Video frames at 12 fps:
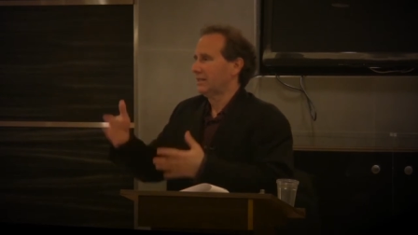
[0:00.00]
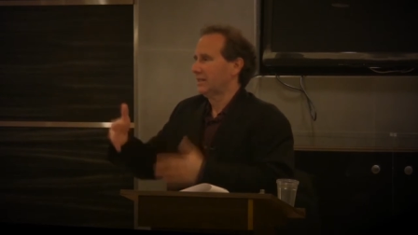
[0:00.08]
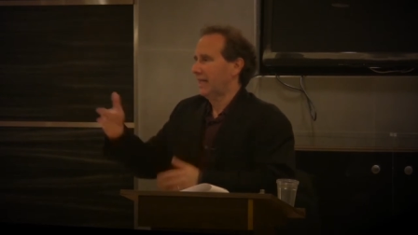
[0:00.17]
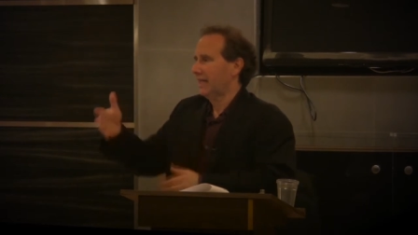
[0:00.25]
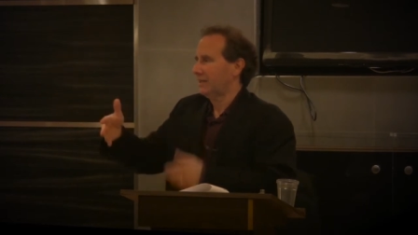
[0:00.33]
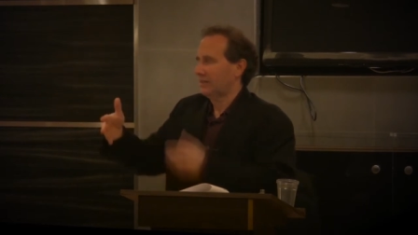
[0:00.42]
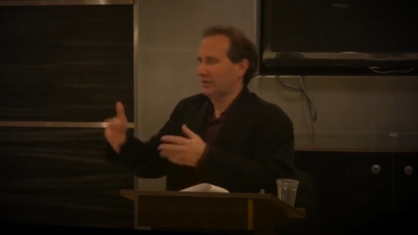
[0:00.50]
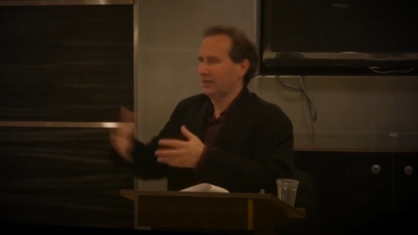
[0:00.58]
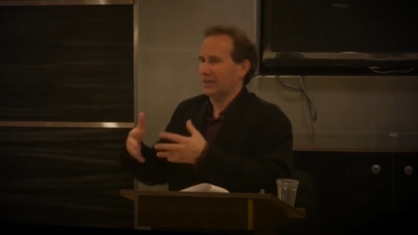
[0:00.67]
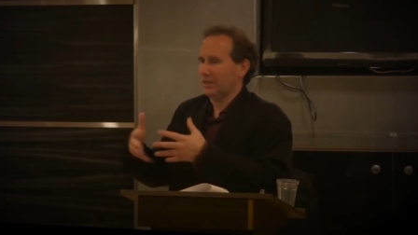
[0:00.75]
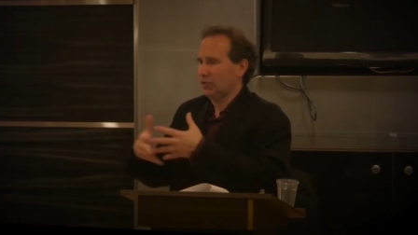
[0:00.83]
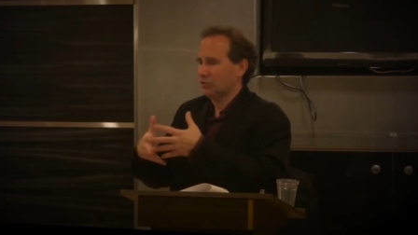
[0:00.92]
they, they're,
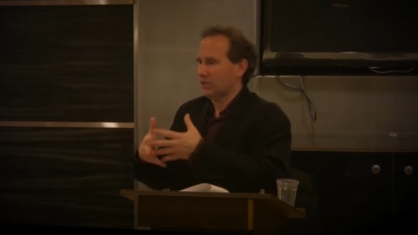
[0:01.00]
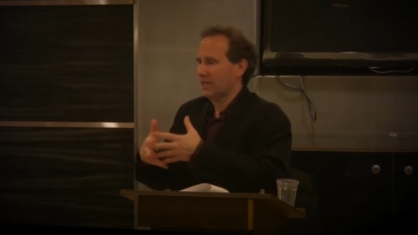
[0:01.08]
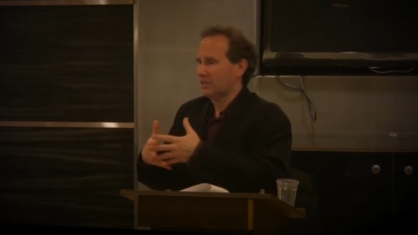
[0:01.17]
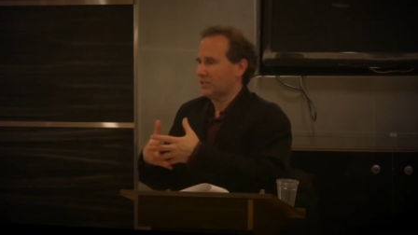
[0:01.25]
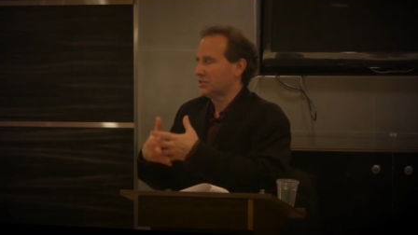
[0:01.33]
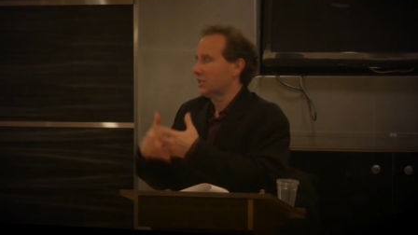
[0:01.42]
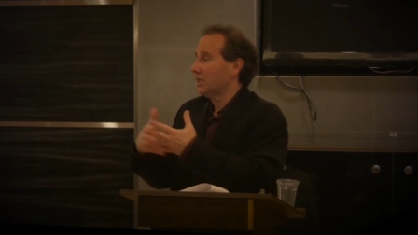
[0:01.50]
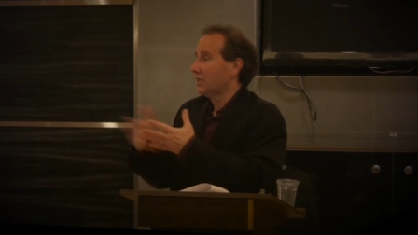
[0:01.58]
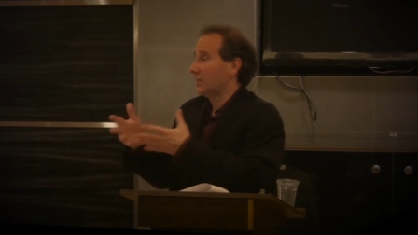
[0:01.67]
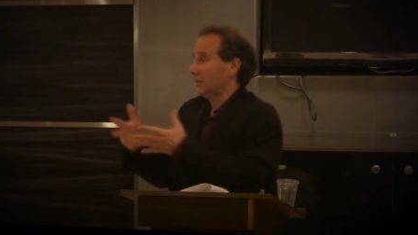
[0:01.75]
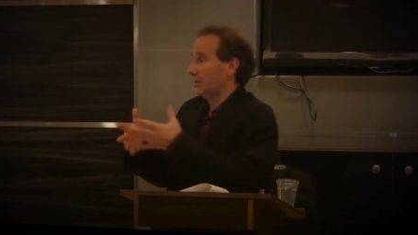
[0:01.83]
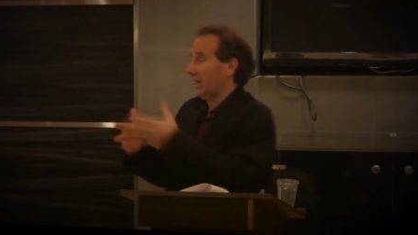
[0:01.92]
in those cases,
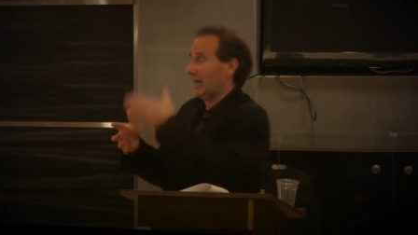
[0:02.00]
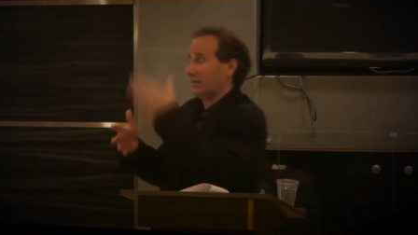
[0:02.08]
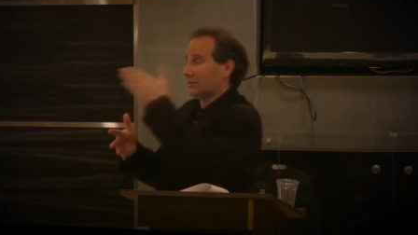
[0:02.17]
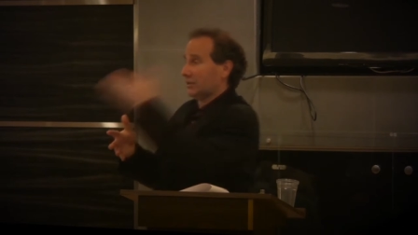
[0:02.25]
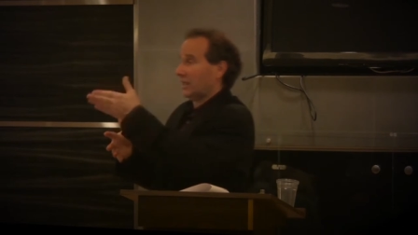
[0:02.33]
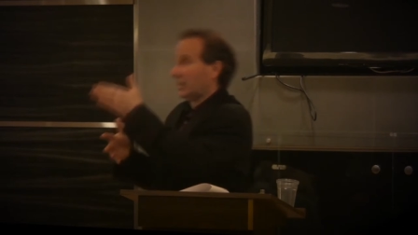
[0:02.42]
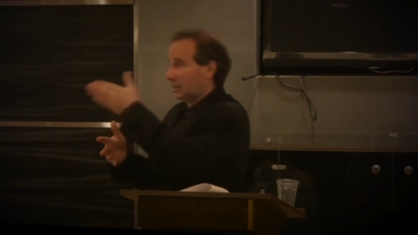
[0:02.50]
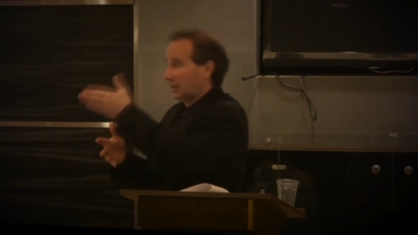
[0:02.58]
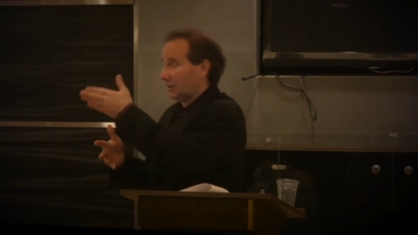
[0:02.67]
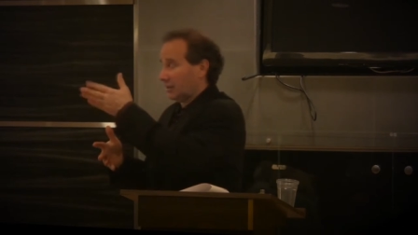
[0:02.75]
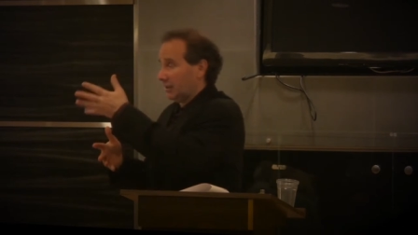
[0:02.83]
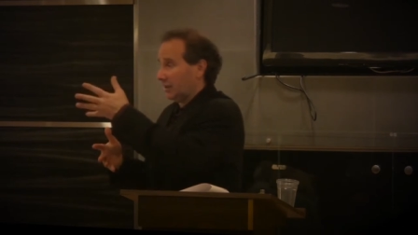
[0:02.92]
they're not,
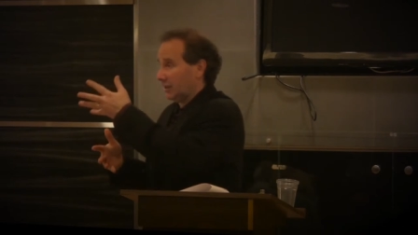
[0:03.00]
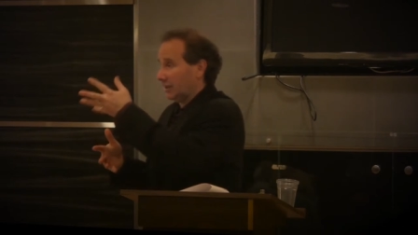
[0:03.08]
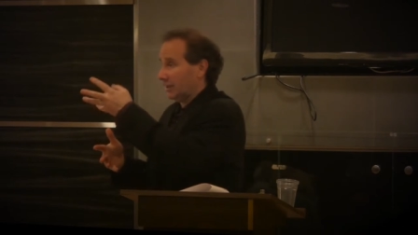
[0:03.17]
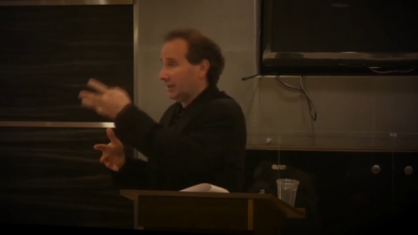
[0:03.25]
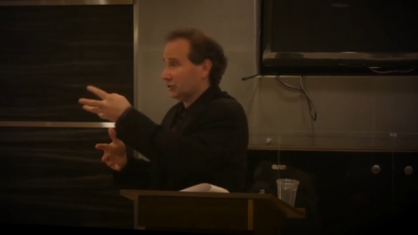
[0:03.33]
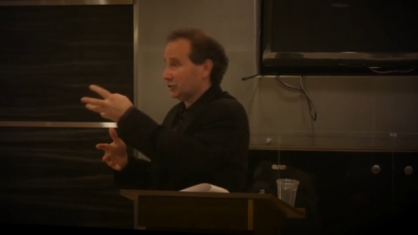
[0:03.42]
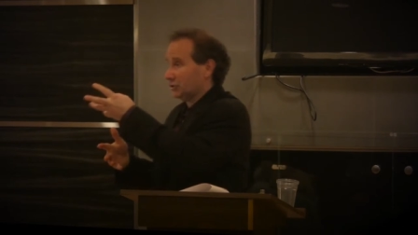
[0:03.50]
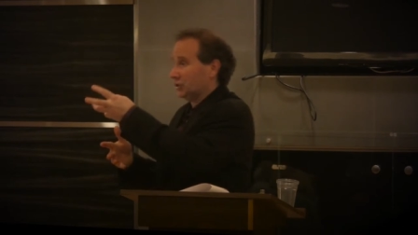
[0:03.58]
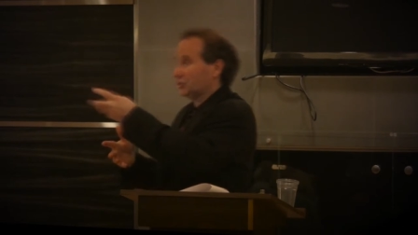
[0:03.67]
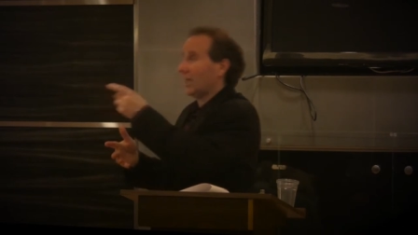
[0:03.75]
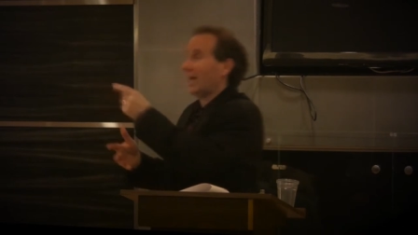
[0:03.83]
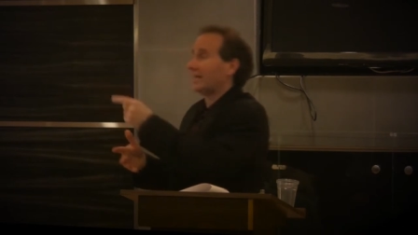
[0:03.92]

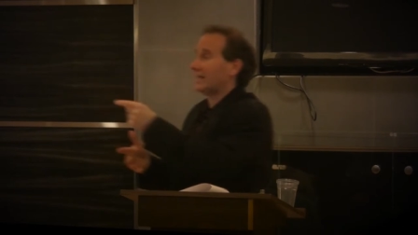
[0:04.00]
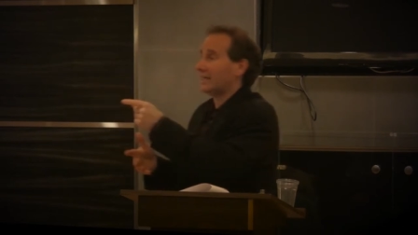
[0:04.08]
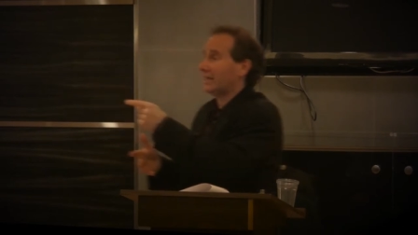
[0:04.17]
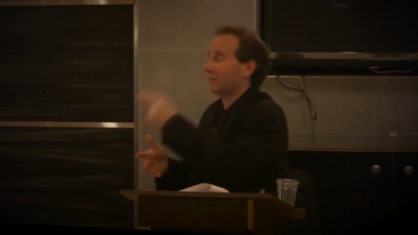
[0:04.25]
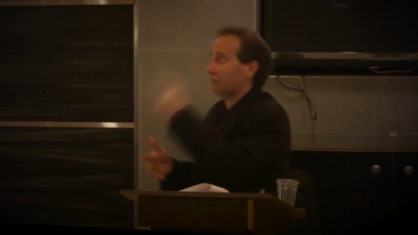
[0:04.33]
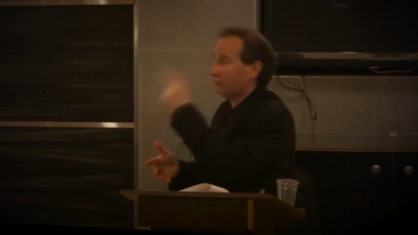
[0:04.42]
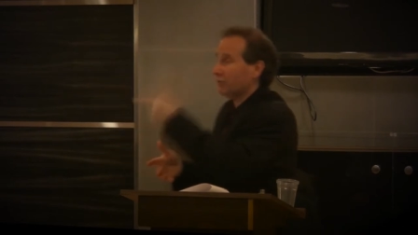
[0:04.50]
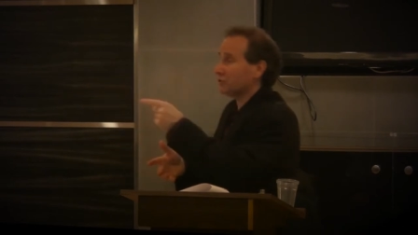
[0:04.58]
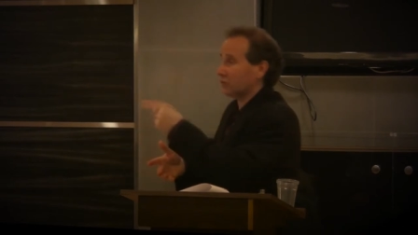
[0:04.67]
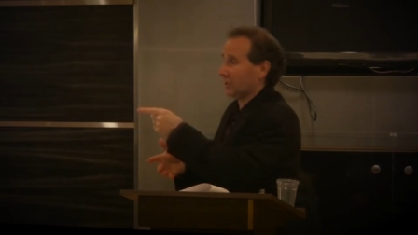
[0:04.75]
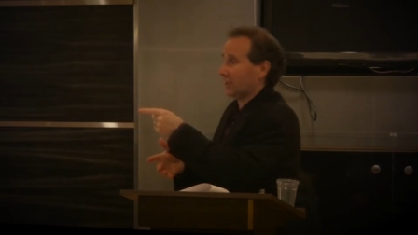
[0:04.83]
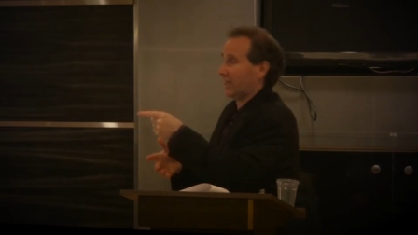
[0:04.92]
she's not
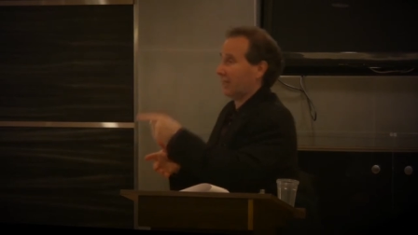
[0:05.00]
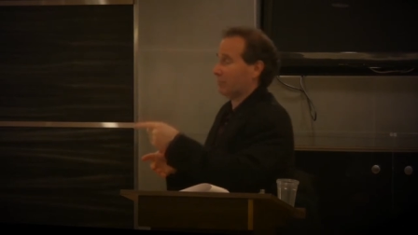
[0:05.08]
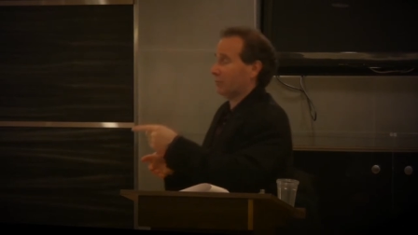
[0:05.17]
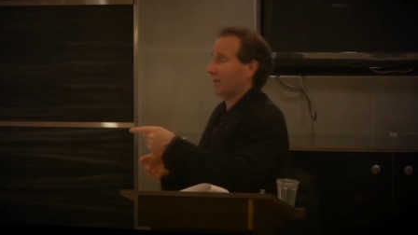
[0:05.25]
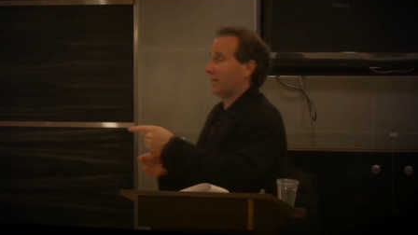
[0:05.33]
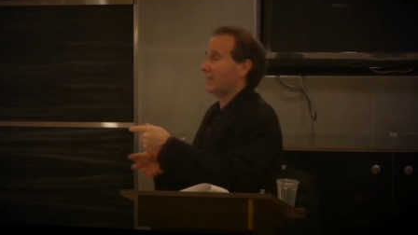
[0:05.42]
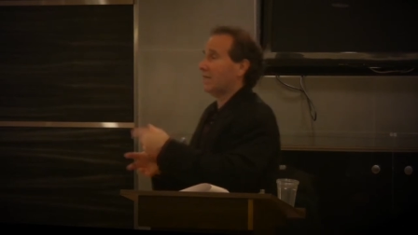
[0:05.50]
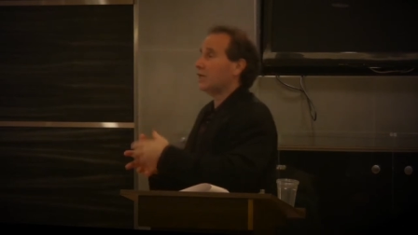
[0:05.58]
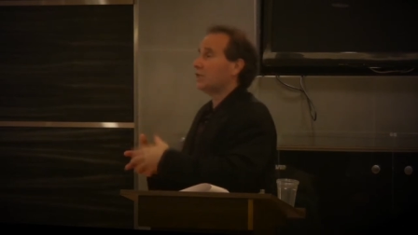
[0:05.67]
infringing the copyright.